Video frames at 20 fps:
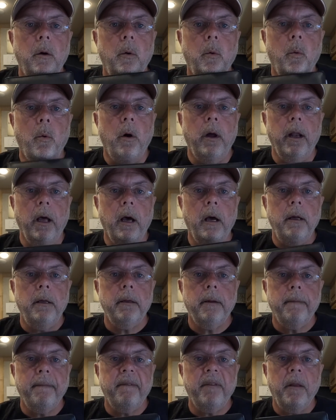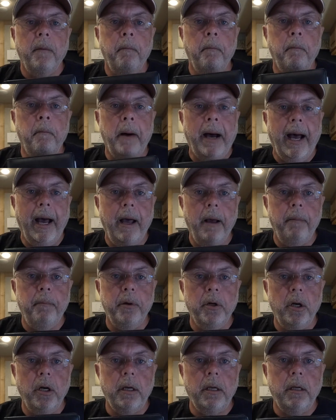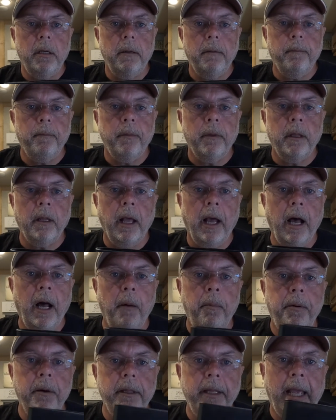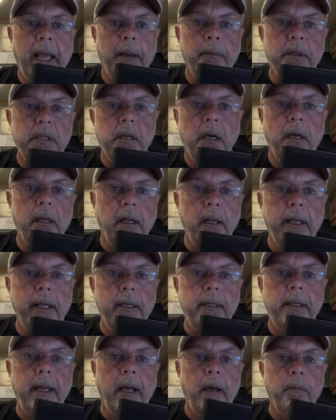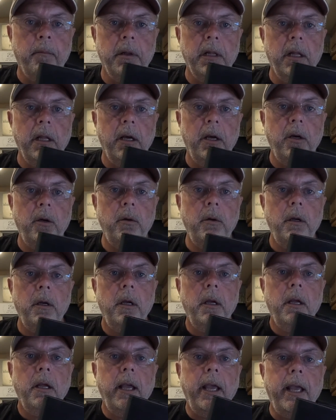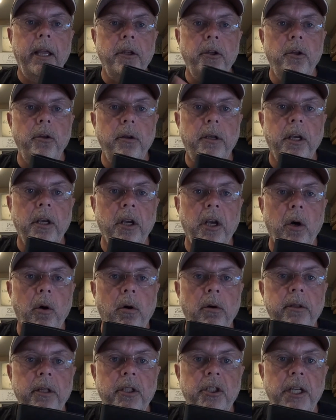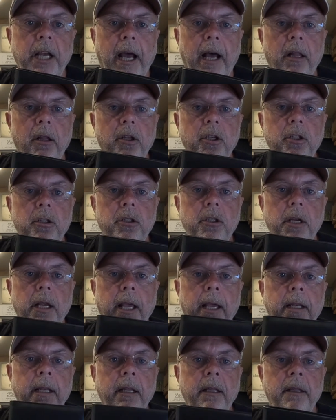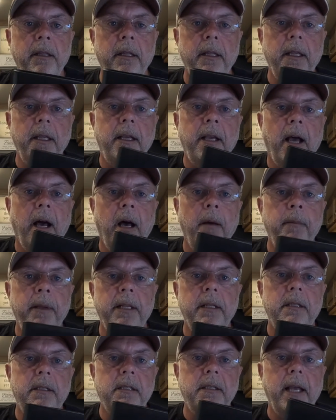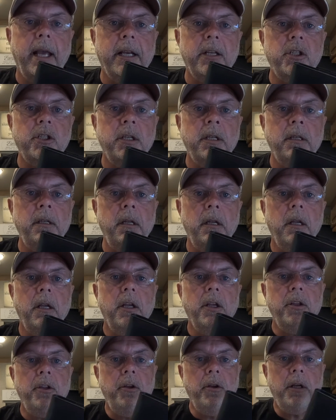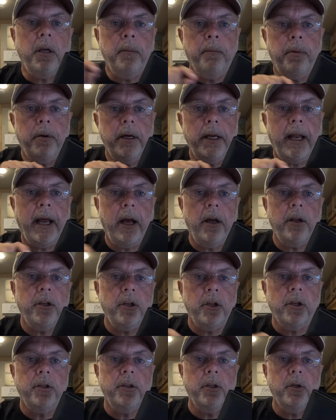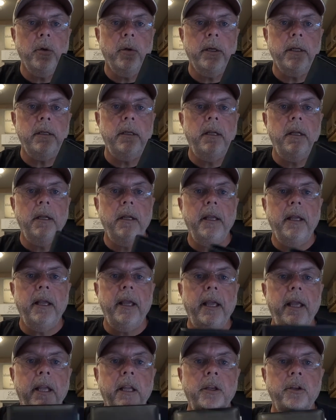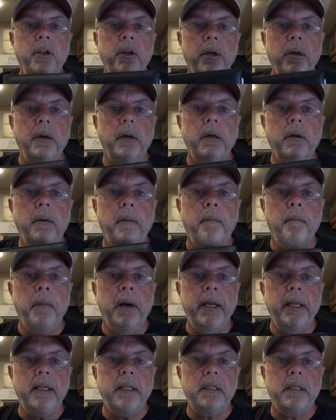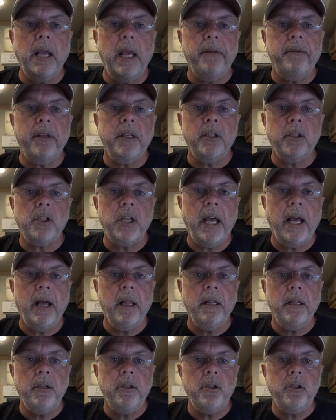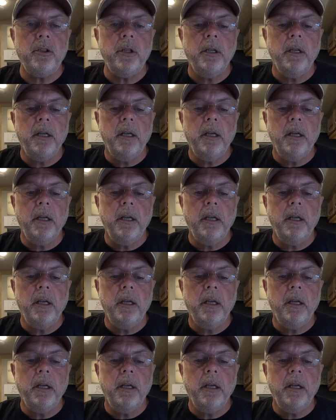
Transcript: to buy a book, I'll put the Amazon link down below, and you can go on the challenge, and in the comments section you can put how you're doing in your money saving challenge.